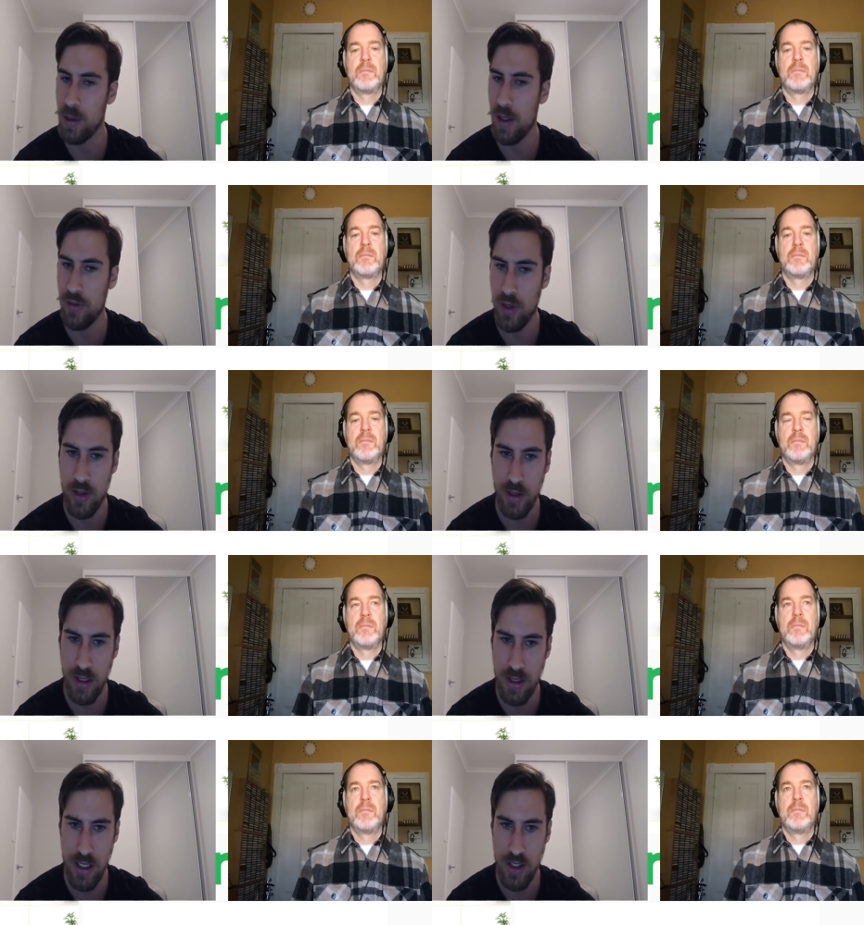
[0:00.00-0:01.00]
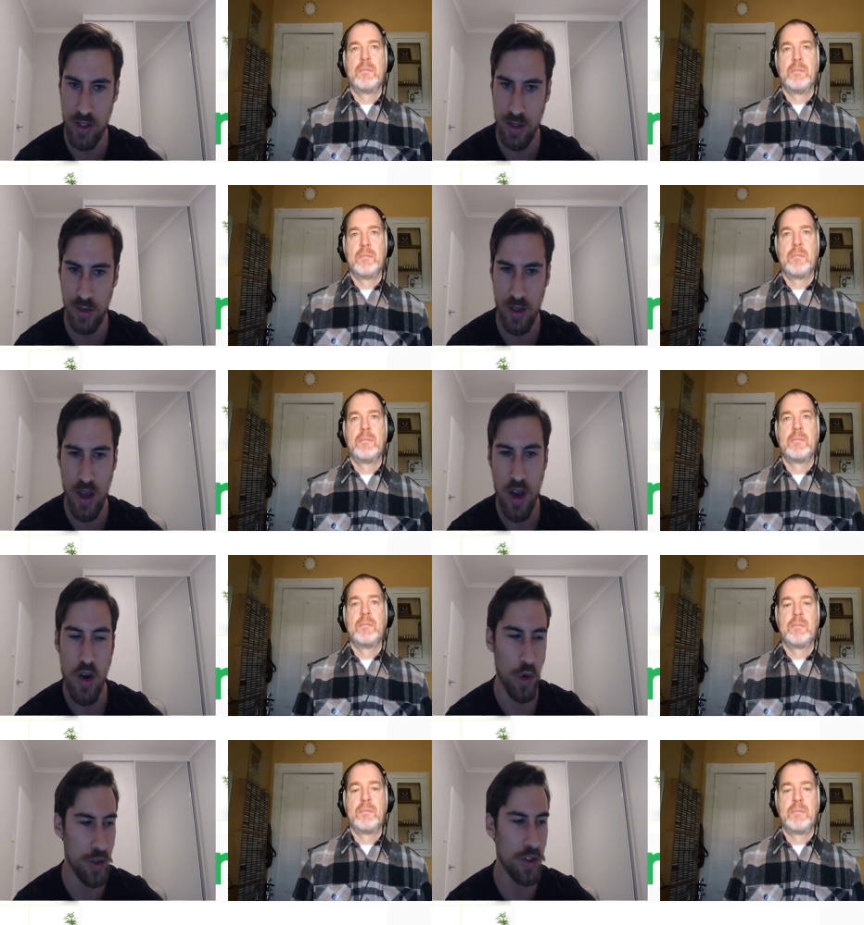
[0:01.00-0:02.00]
Speaker 1: if people have certain conditions,
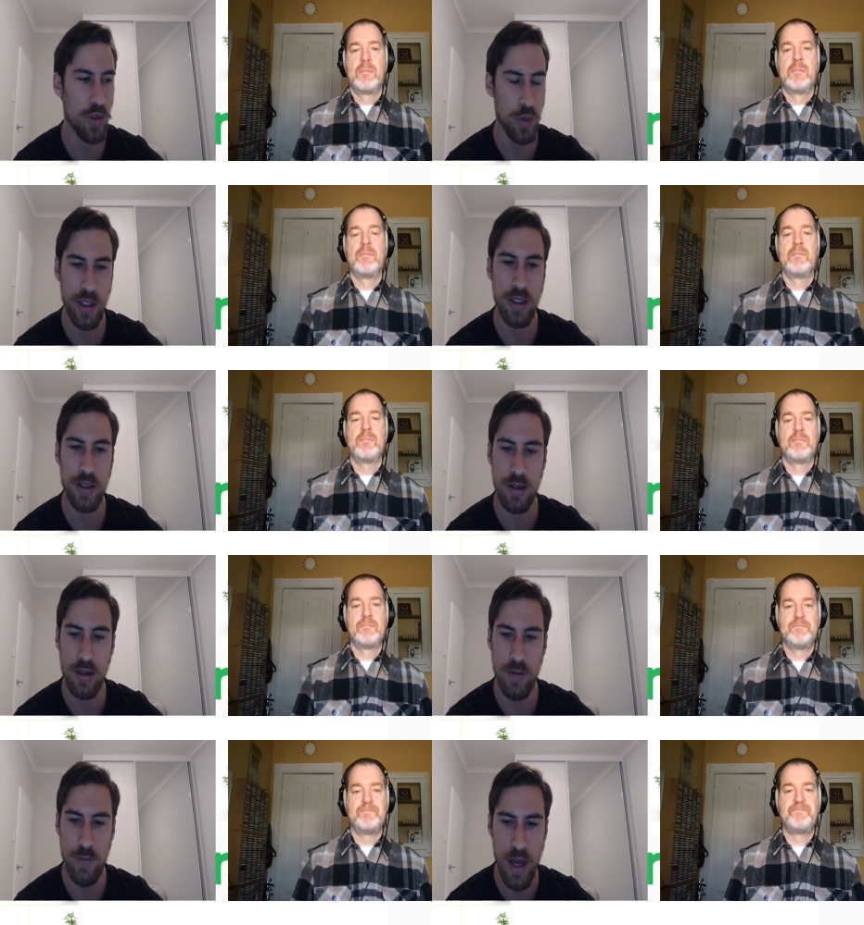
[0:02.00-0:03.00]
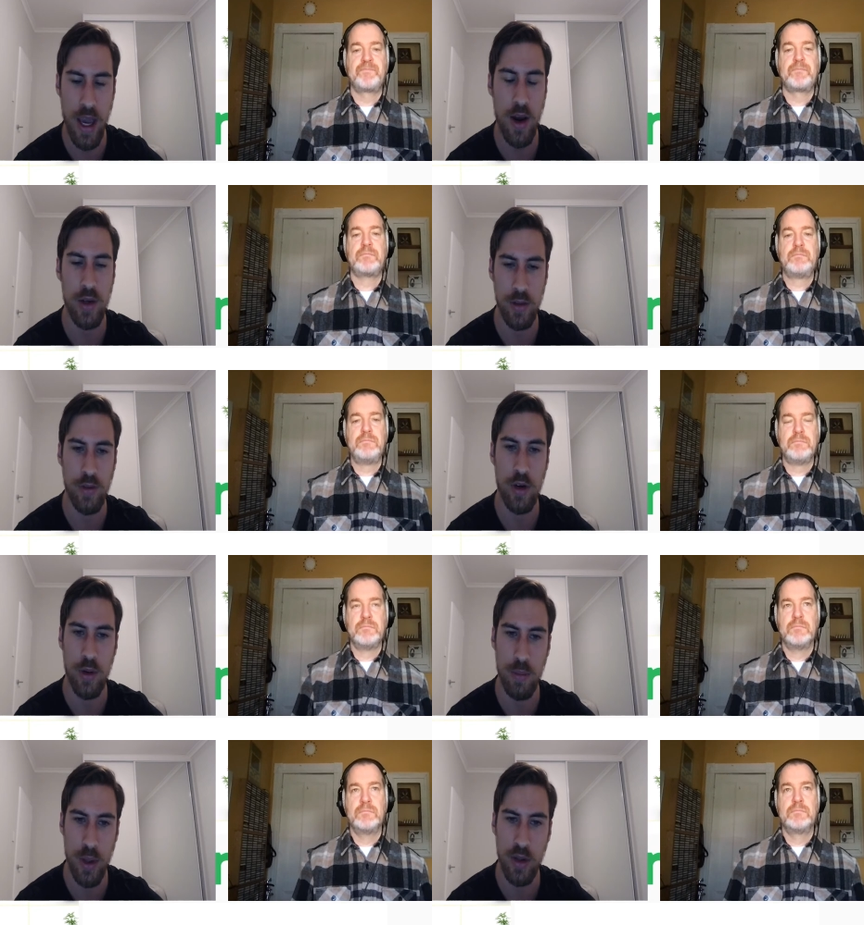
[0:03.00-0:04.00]
or does it really vary
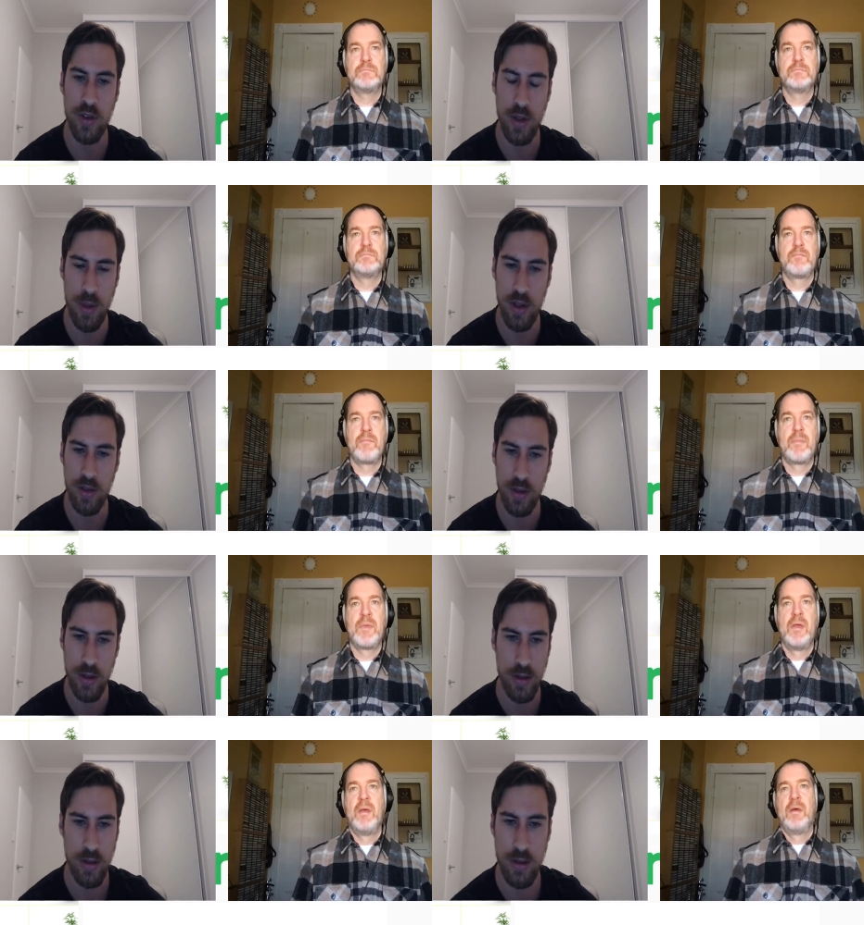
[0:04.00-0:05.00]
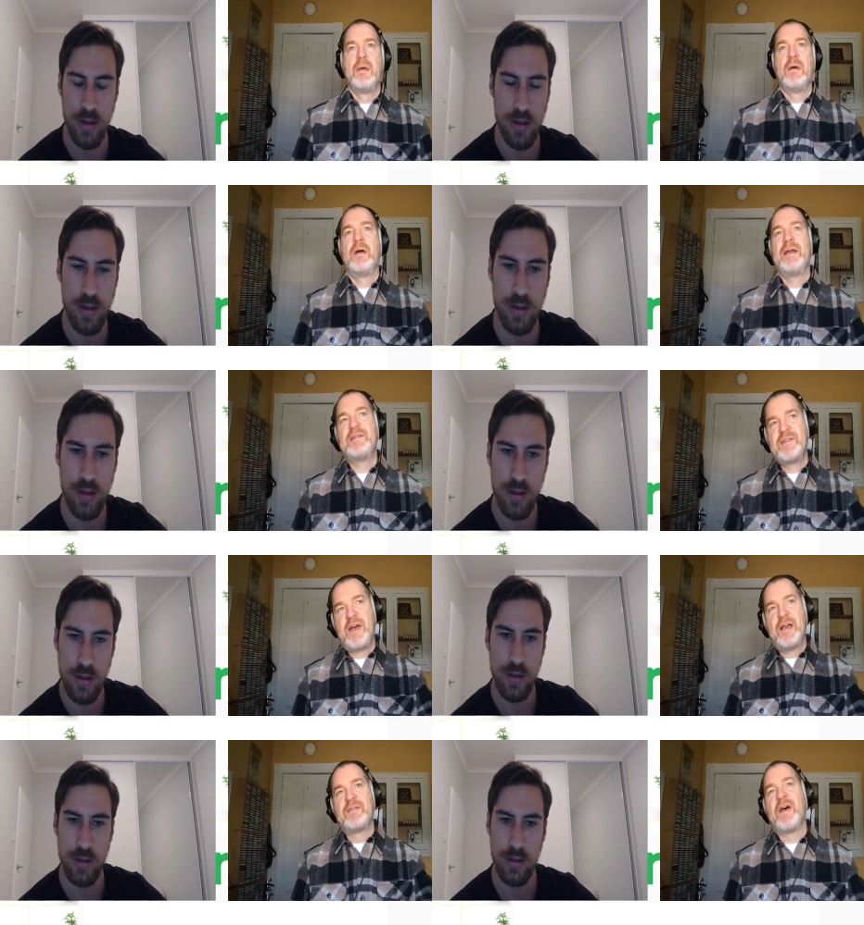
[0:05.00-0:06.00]
from person to person?
Speaker 2: It
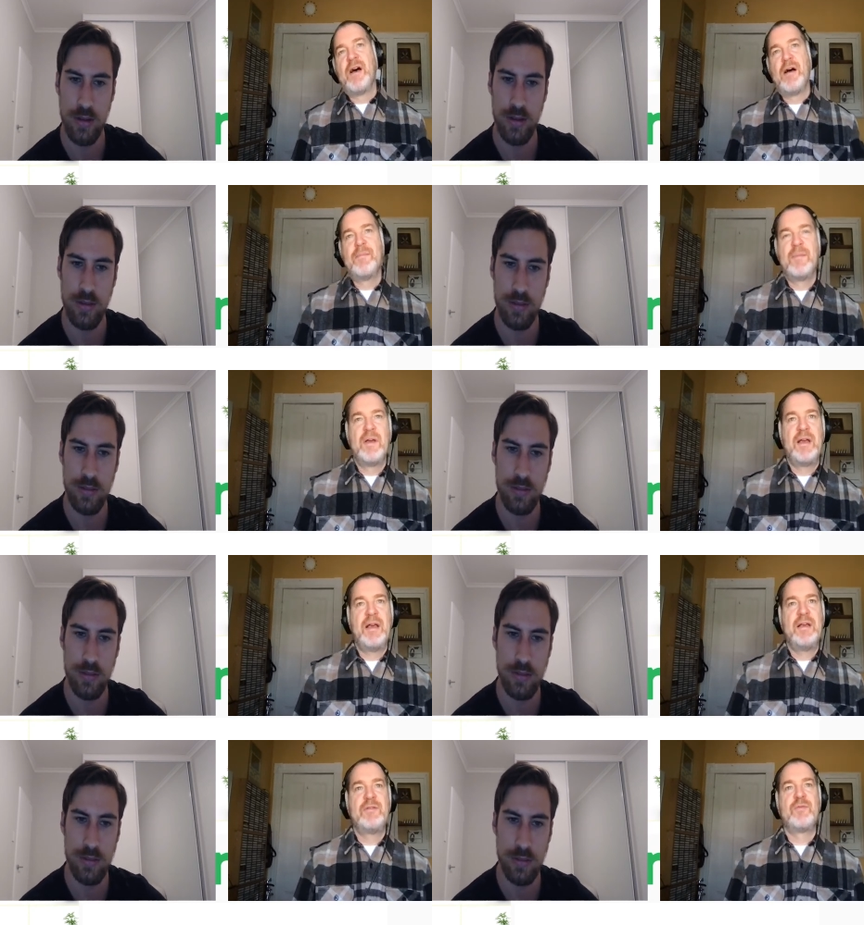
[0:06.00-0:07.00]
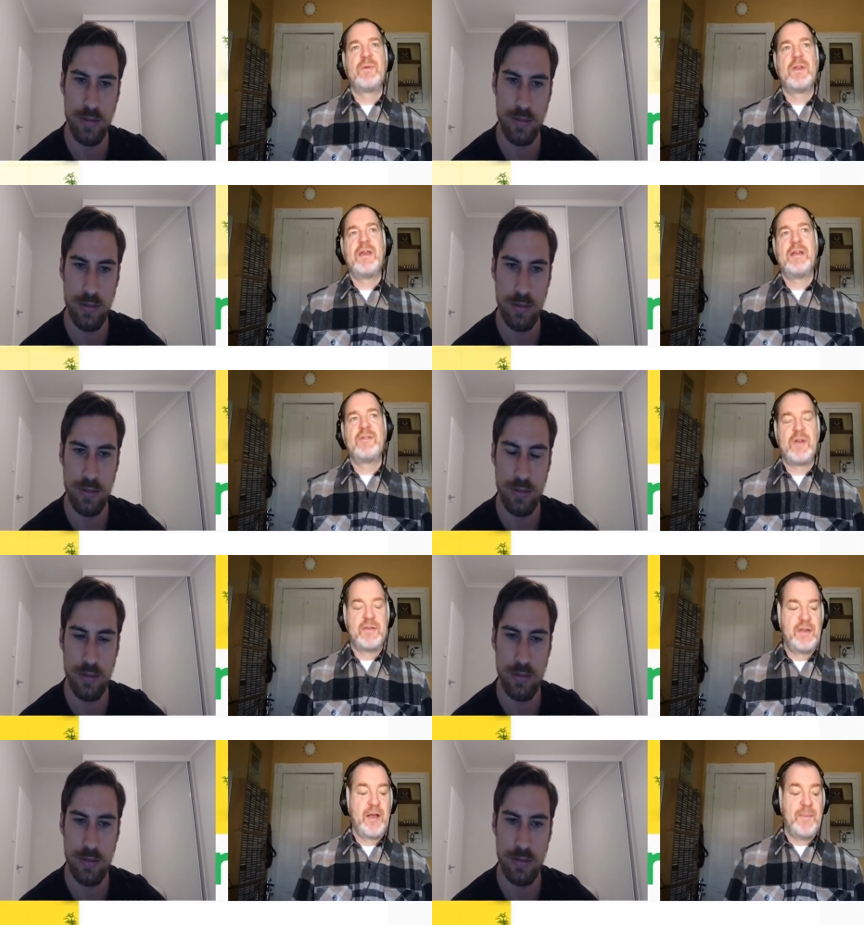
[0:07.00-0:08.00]
does. Um, it, it's really
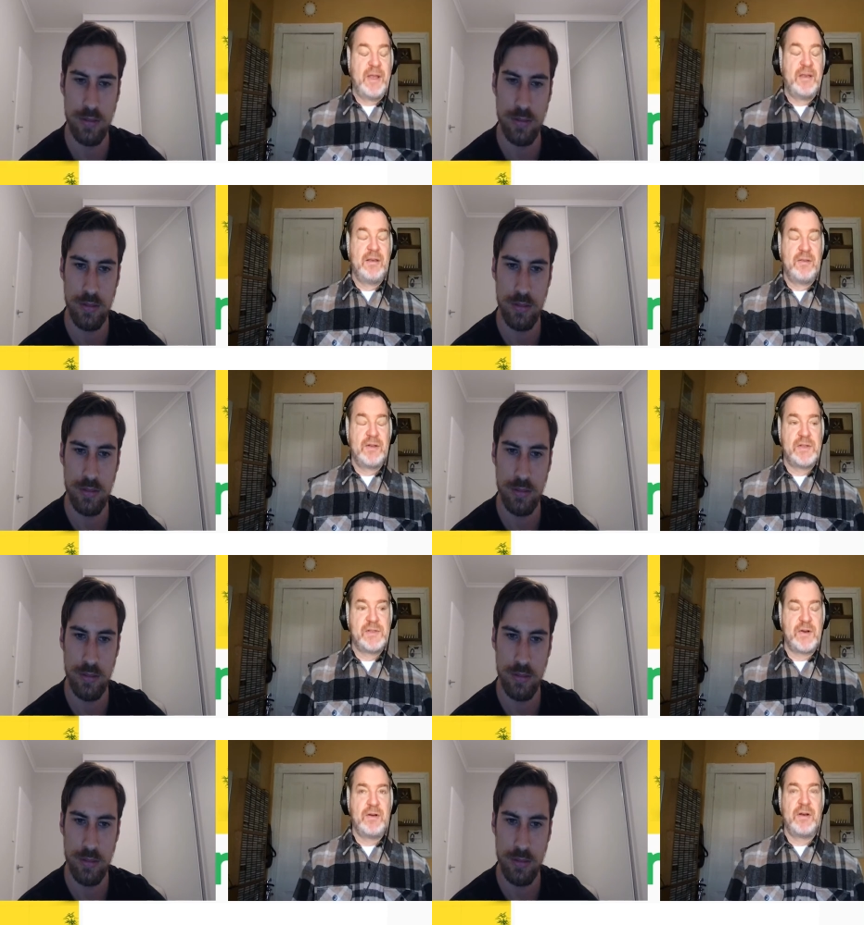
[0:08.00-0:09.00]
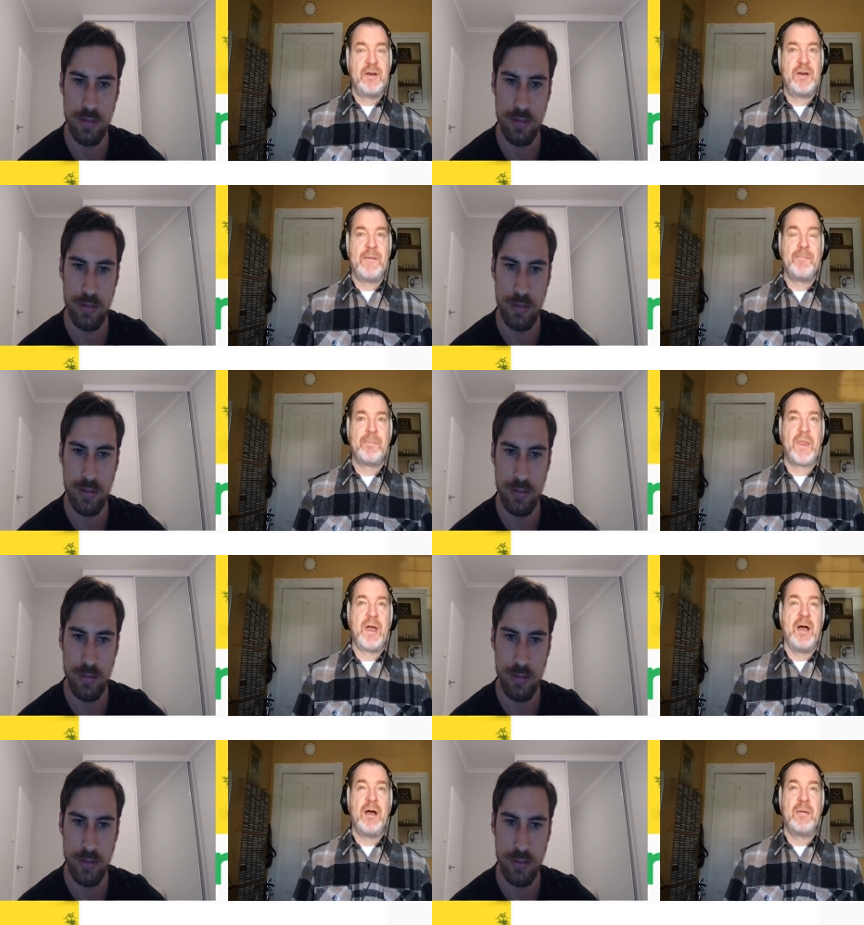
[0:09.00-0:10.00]
interesting. I mean, there's certain
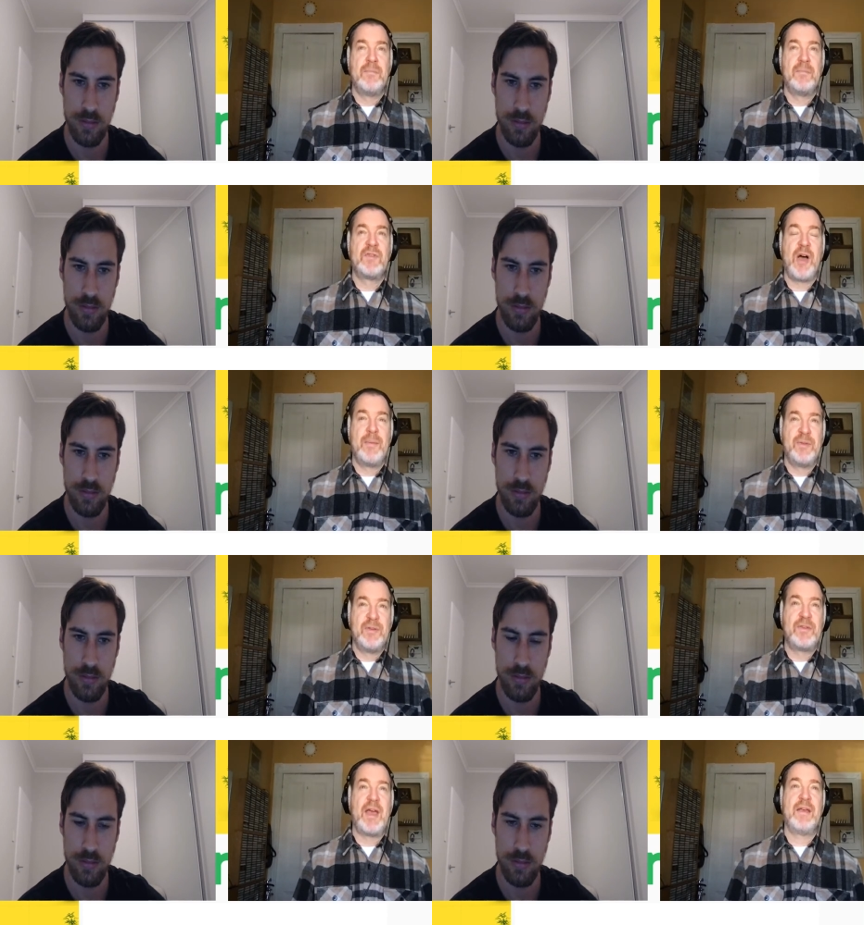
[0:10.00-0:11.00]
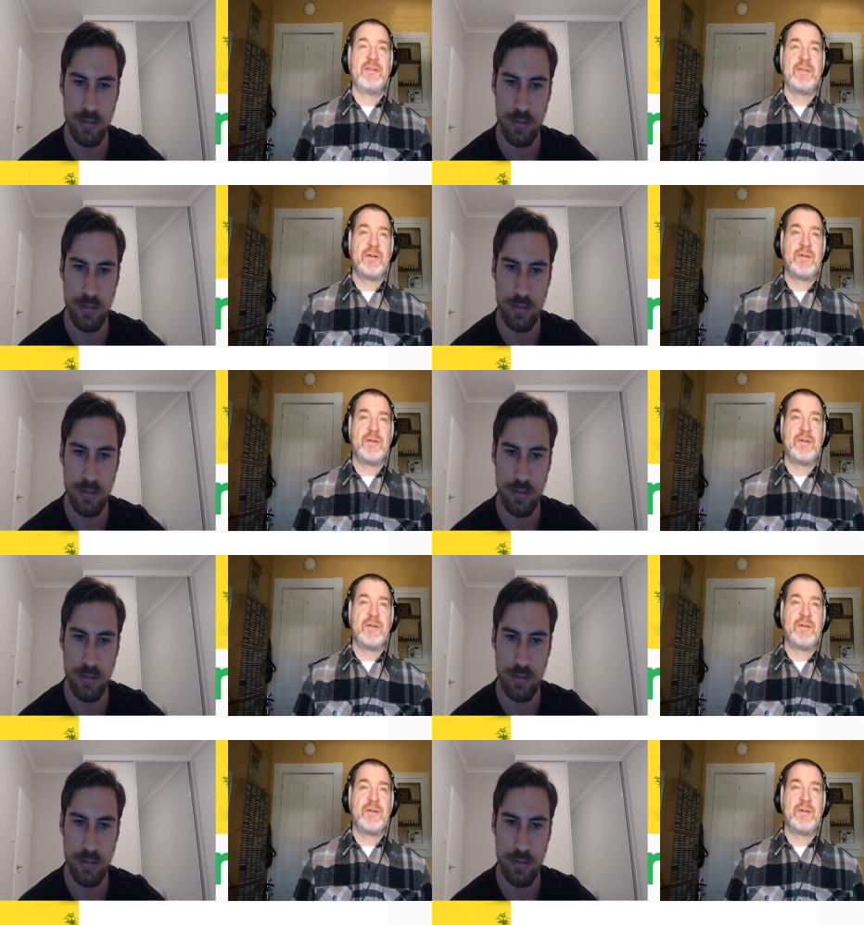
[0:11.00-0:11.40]
um, times of day and